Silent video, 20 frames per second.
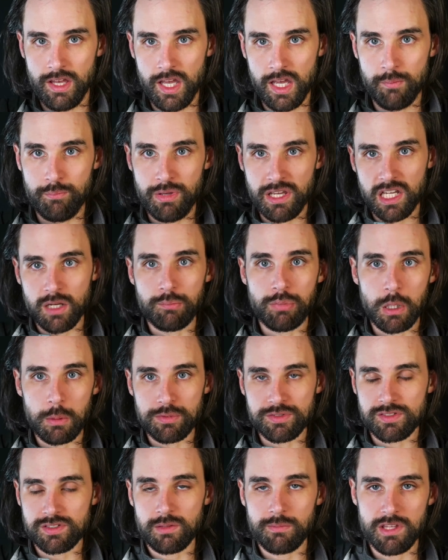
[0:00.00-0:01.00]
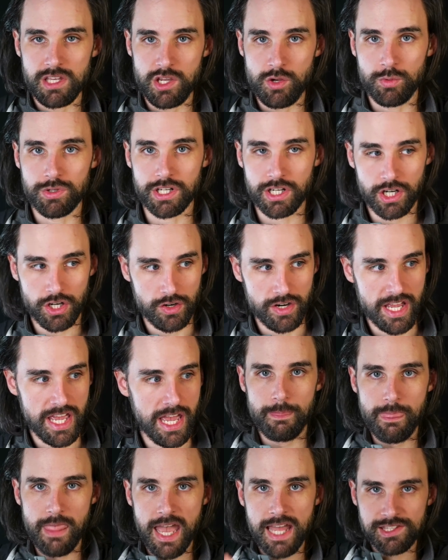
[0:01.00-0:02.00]
and pick a purpose of something you want to
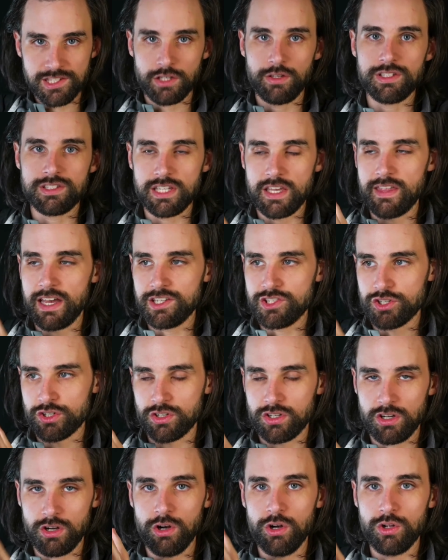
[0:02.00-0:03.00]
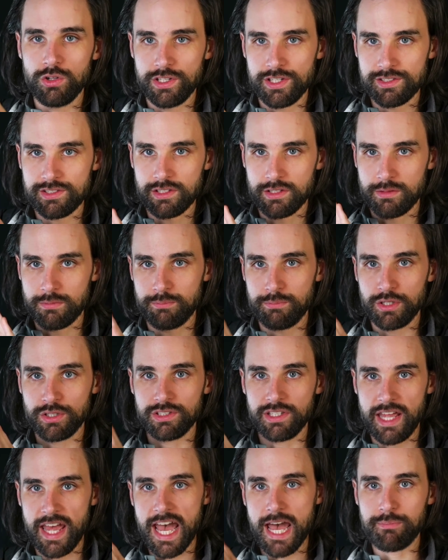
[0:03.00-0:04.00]
create. And so let's say that's your goal is to build
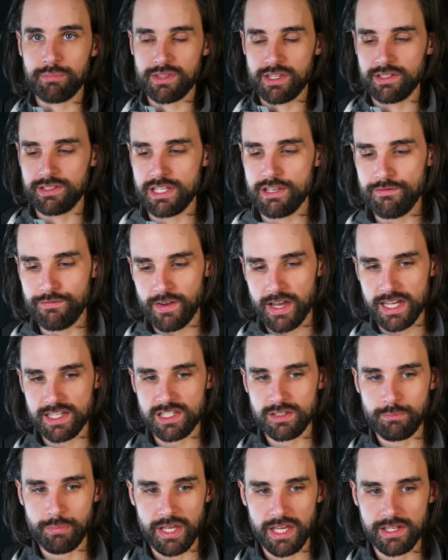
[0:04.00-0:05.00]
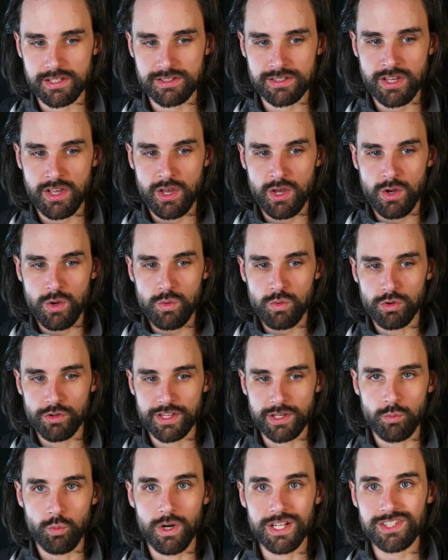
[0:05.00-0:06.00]
an app in the DeFi space. Well,
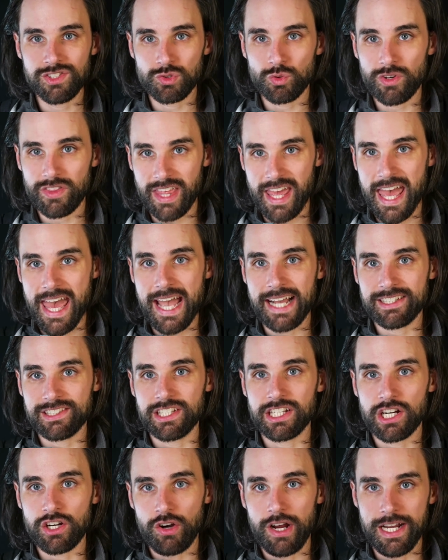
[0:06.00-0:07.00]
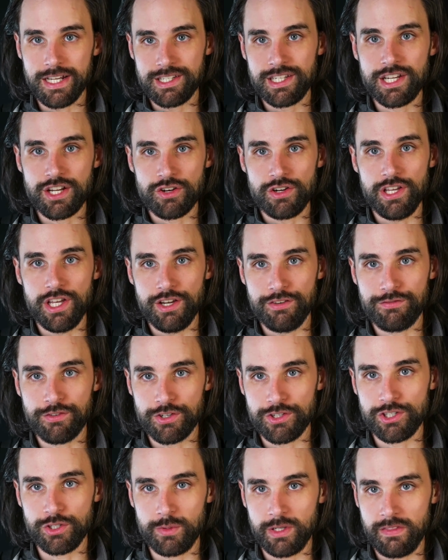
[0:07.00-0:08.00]
then what's sort of the exit criteria for
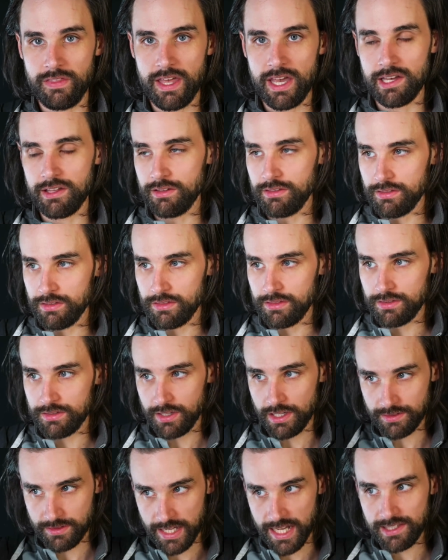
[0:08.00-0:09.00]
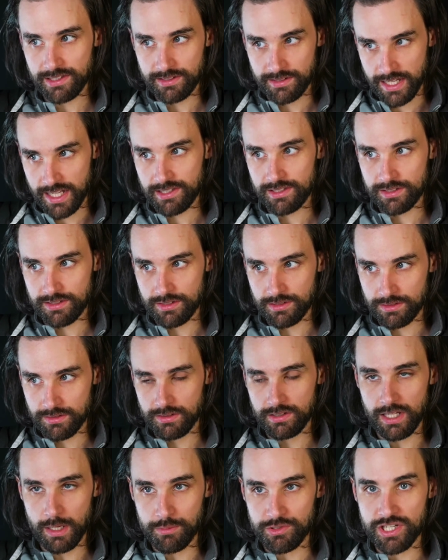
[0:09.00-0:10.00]
doing that? like that's that's the
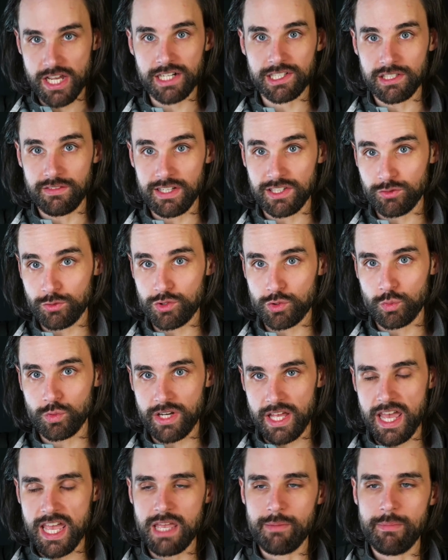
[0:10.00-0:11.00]
objective. That's what you want to aim